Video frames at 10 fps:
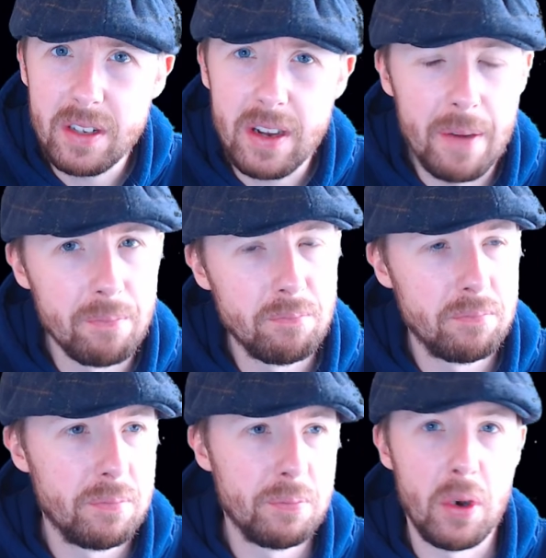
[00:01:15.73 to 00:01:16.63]
I'm
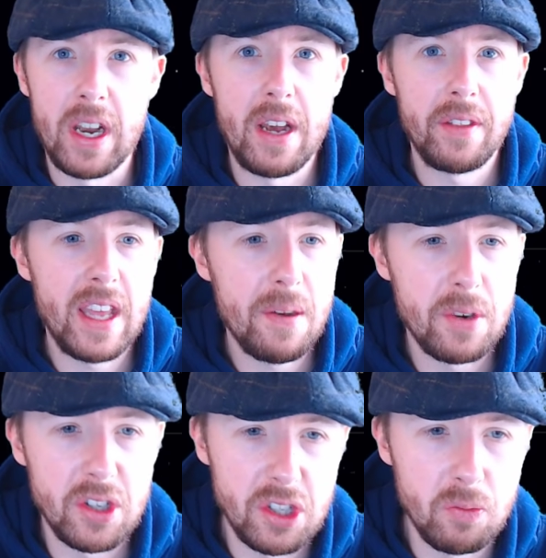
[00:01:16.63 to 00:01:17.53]
putting it out there
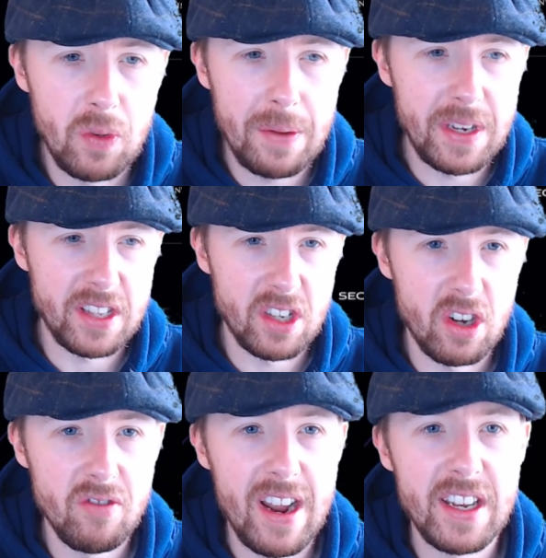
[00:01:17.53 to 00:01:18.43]
because some websites are
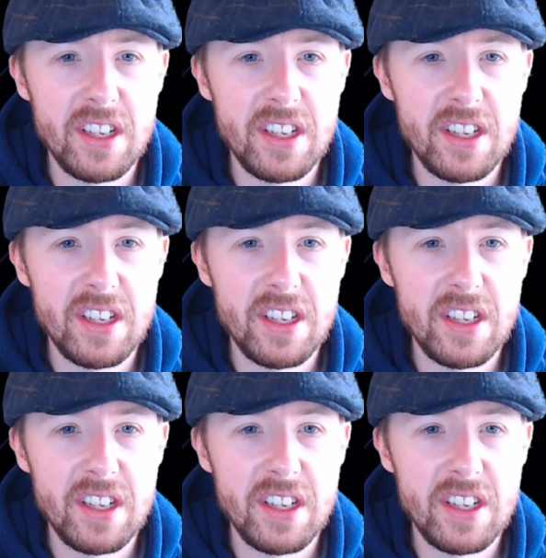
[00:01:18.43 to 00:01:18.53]
horrendous.